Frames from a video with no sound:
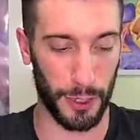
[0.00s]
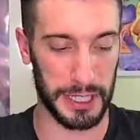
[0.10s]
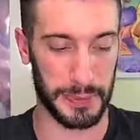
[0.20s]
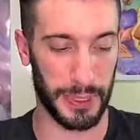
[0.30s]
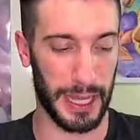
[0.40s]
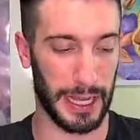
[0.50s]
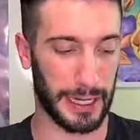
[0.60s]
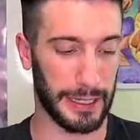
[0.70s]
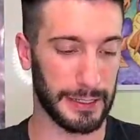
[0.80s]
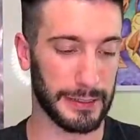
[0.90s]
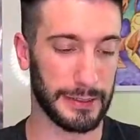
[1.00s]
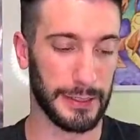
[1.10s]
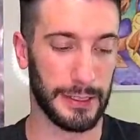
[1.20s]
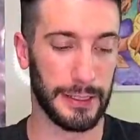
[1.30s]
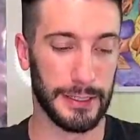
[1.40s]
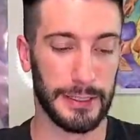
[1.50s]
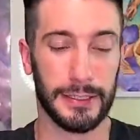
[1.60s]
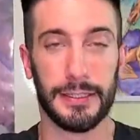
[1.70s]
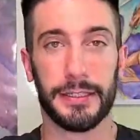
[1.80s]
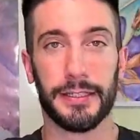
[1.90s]
was a pack.
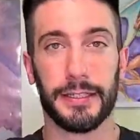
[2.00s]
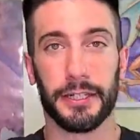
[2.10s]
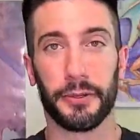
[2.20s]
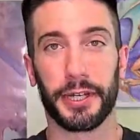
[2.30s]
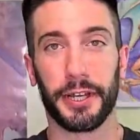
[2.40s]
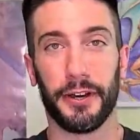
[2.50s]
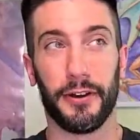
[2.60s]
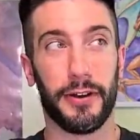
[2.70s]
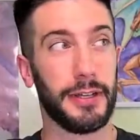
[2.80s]
Here we go.